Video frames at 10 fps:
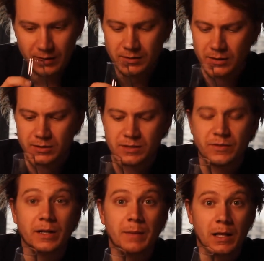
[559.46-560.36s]
So this is
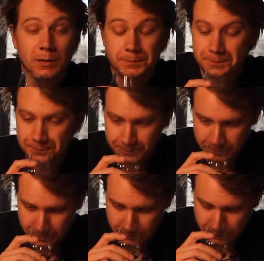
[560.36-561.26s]
very mellow.
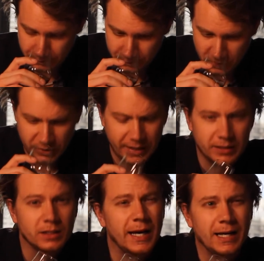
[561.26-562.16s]
You're
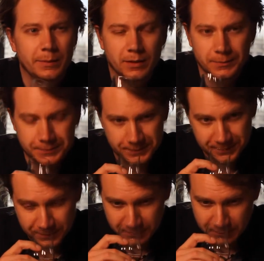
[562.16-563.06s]
getting caramel,
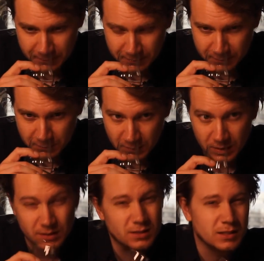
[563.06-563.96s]

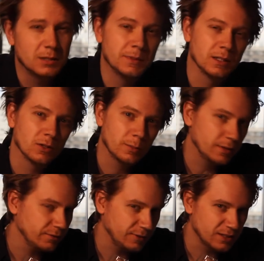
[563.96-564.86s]
cinnamon, a little
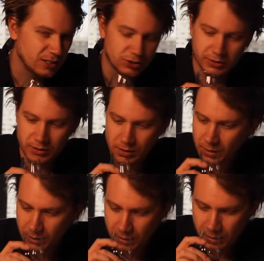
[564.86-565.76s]
bit of citrus,
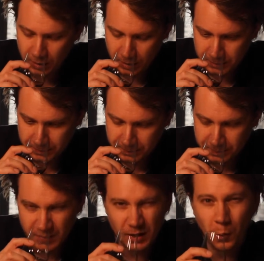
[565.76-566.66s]

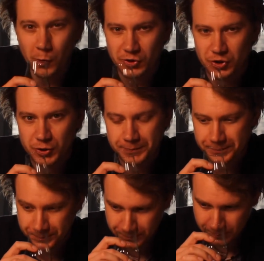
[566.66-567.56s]
like orange,
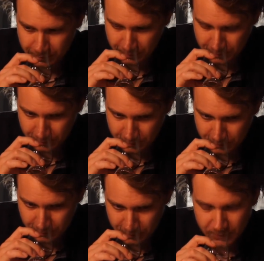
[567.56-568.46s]

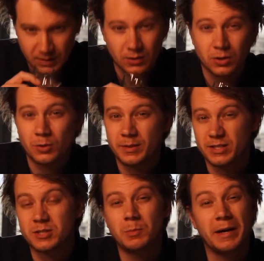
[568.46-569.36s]
a little bit of
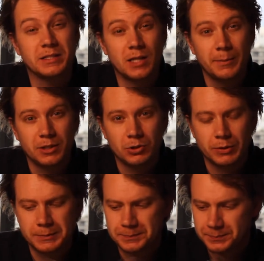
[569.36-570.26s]
spice coming
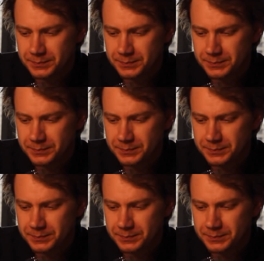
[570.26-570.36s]
through.